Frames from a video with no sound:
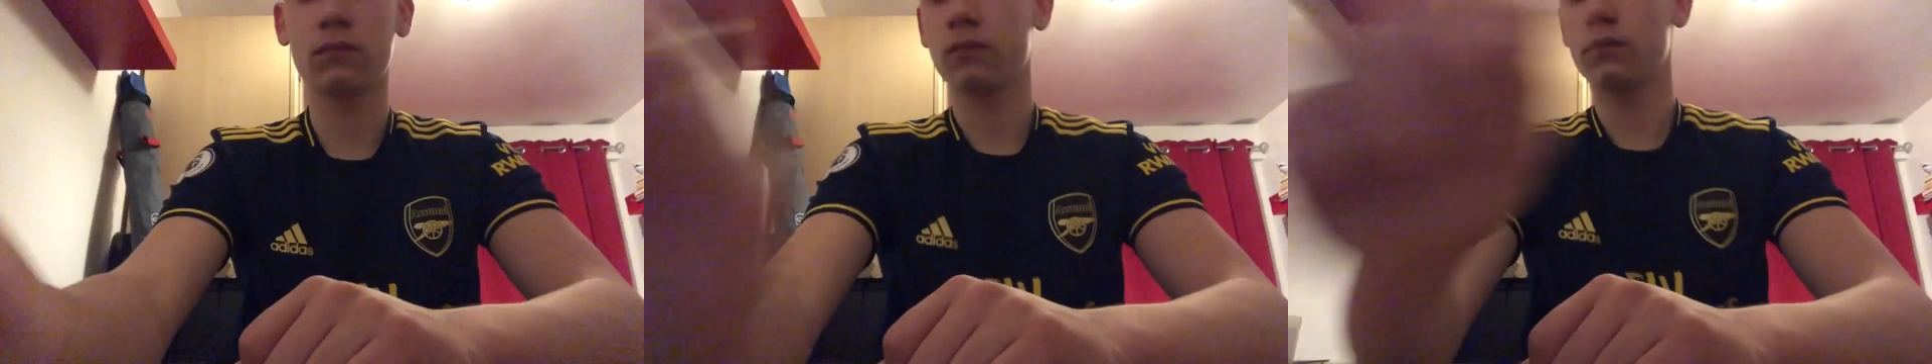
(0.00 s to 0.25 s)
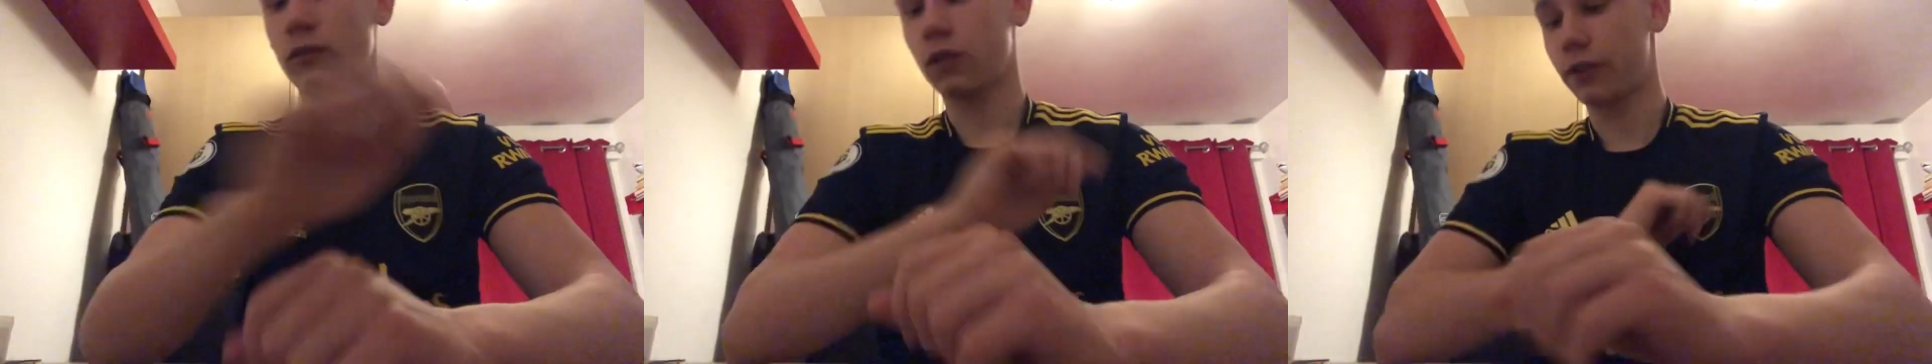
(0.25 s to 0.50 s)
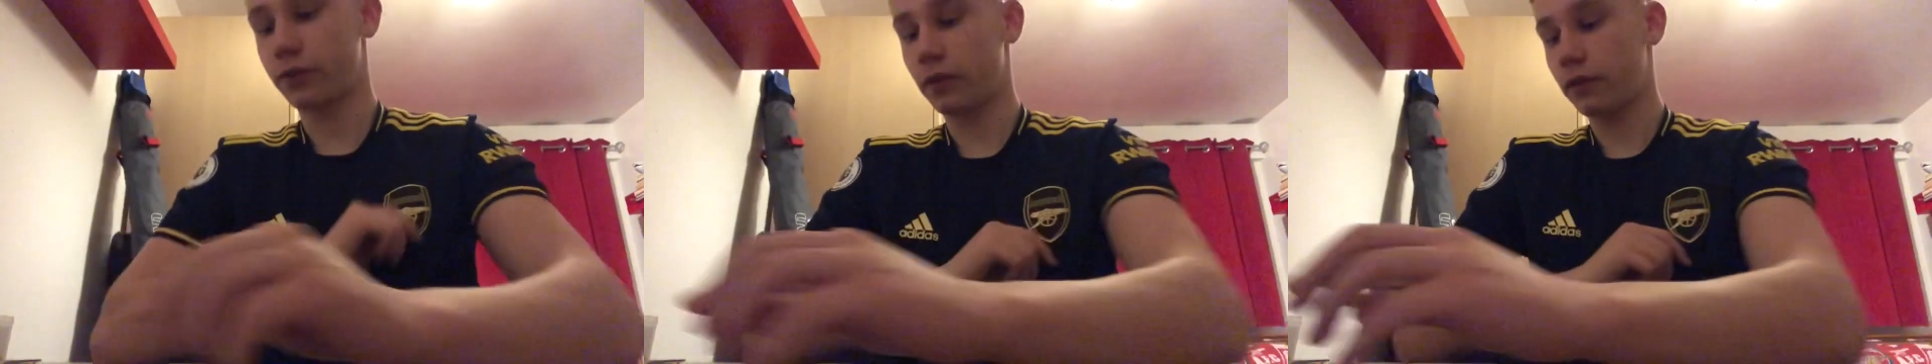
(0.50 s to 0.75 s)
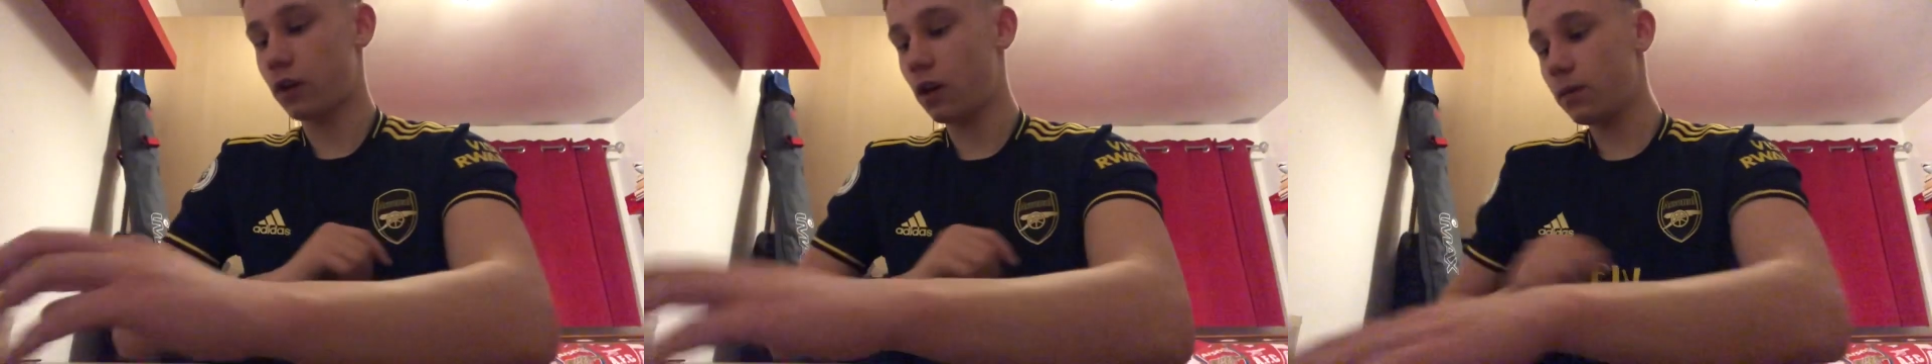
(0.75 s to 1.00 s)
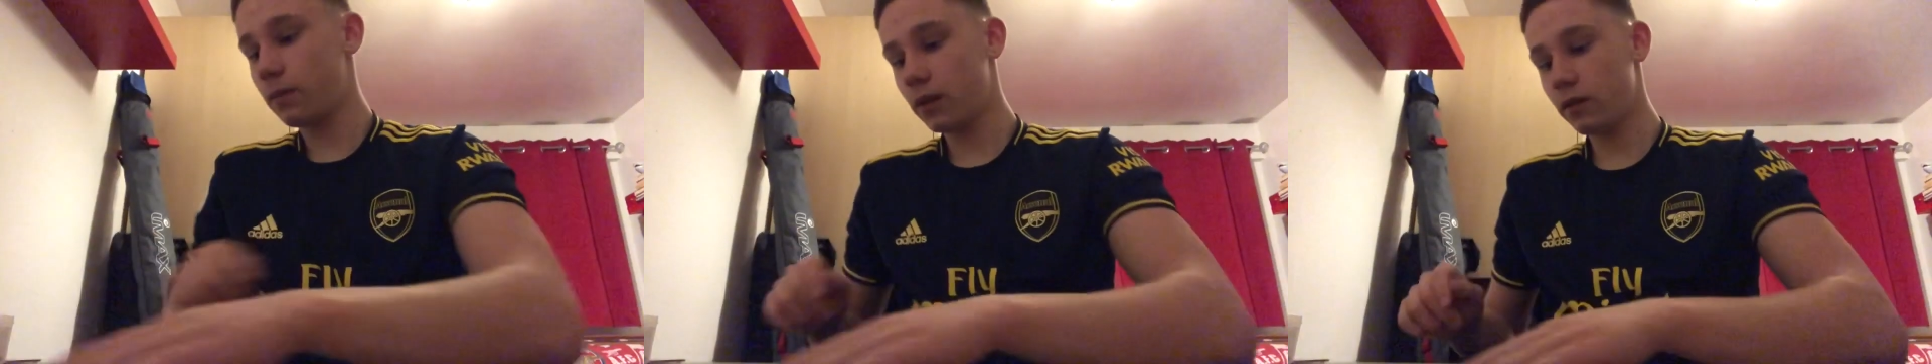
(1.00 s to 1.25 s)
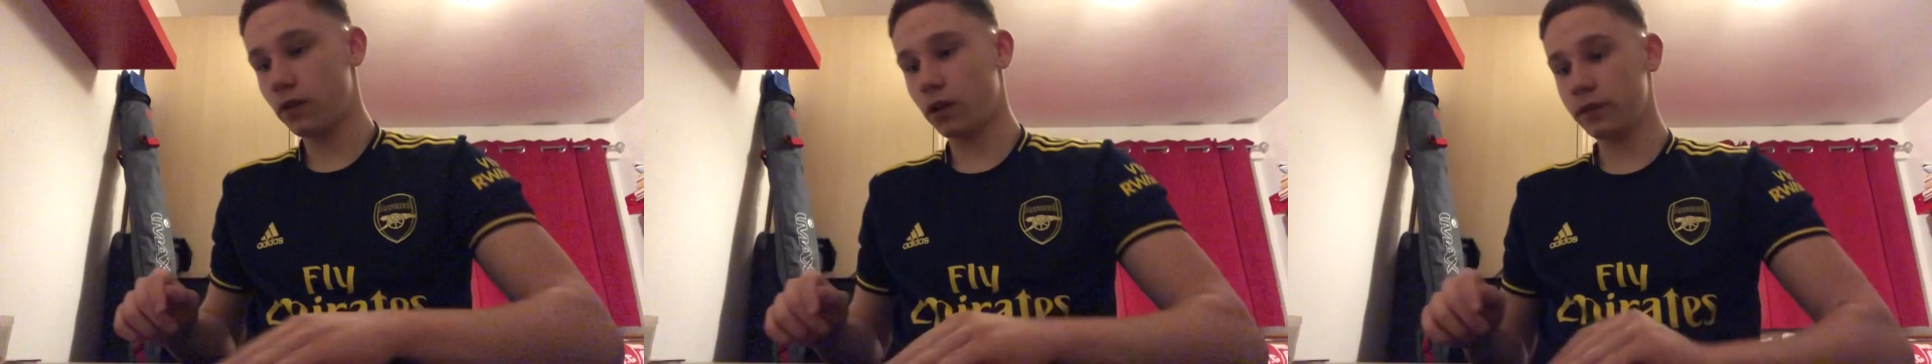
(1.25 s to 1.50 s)
Right, so I've cut my bit
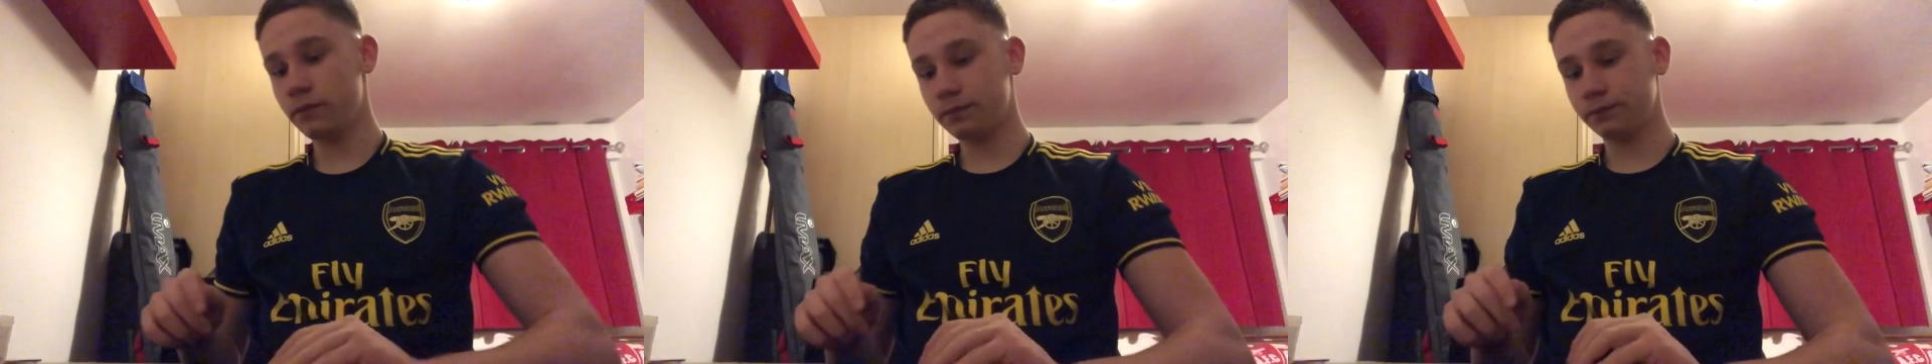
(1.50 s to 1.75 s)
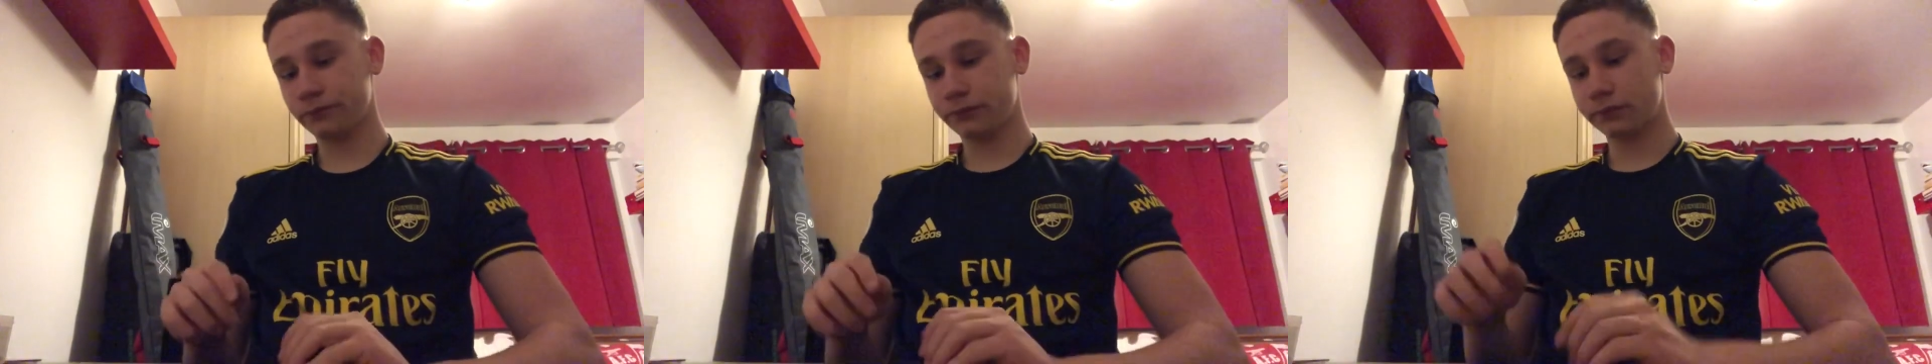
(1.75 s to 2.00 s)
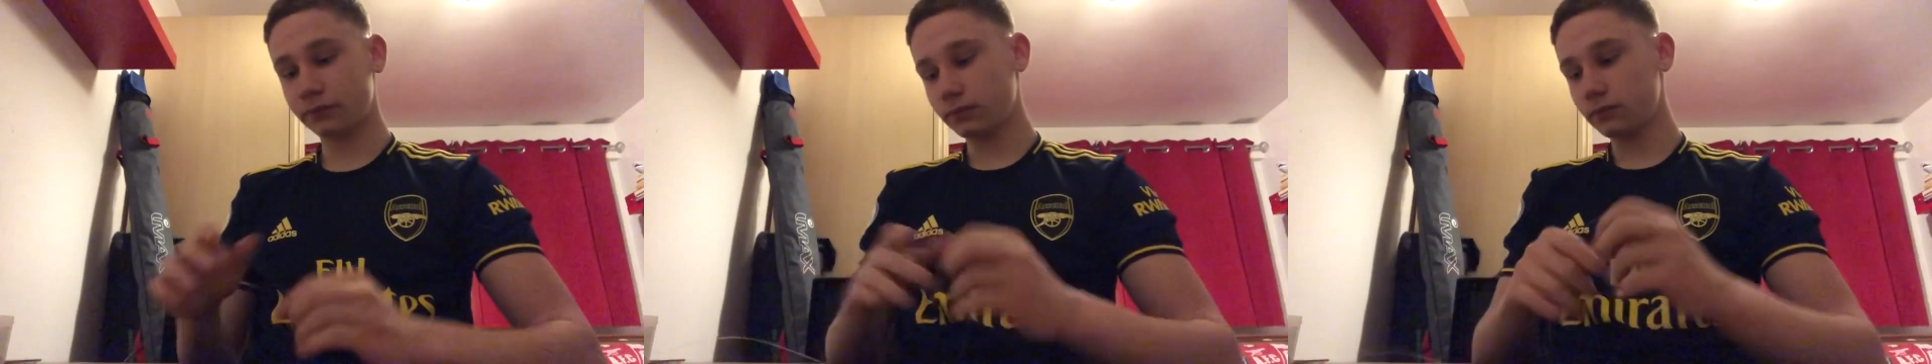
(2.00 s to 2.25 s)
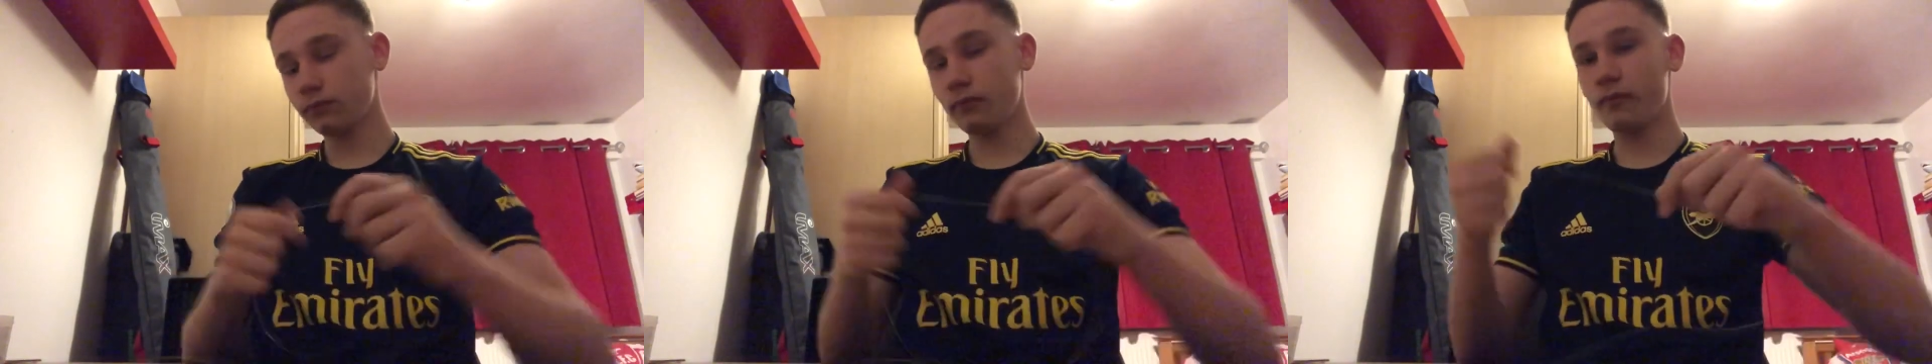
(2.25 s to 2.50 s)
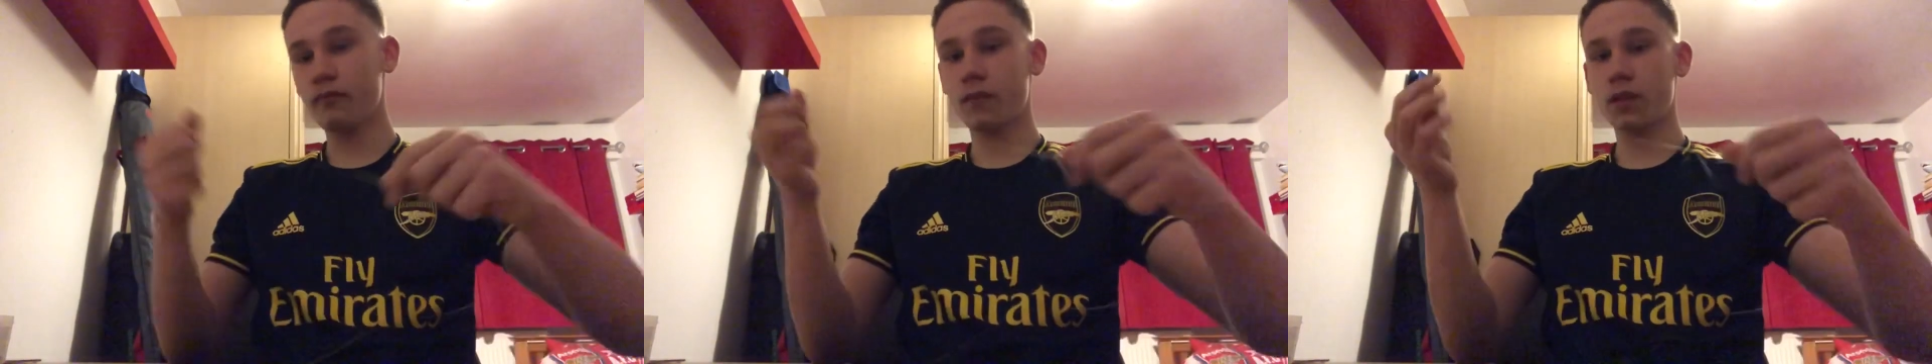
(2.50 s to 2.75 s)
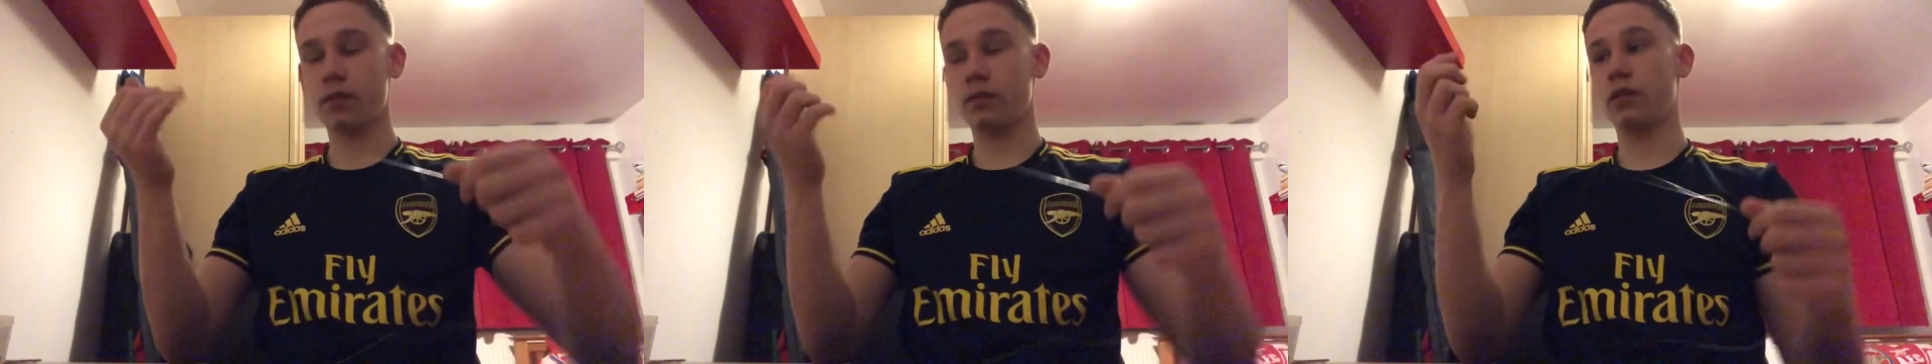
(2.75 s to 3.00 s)
of line
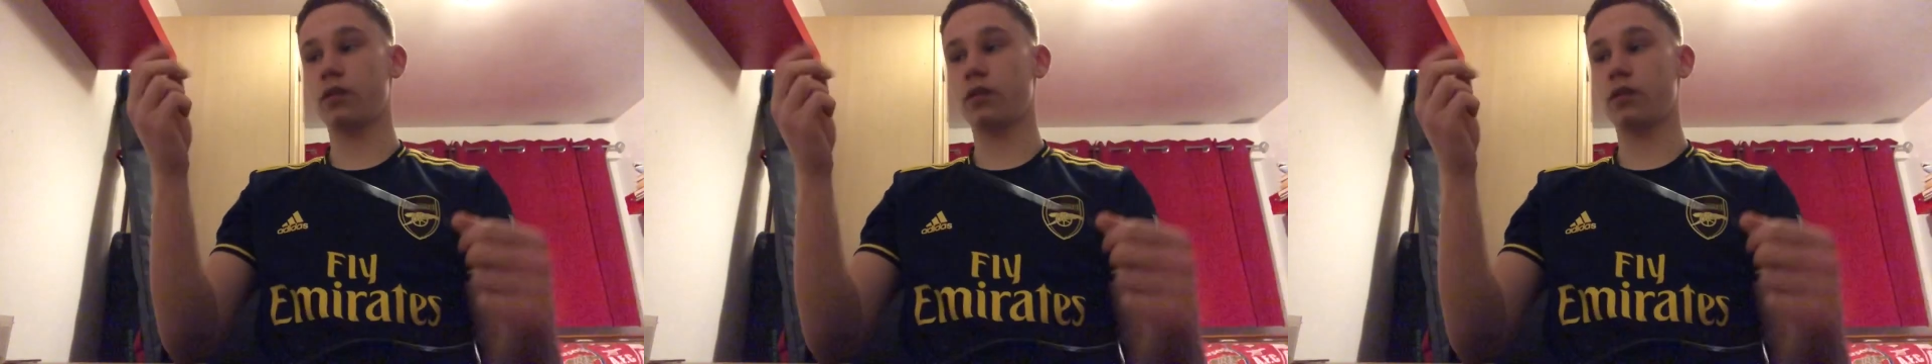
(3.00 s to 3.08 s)
that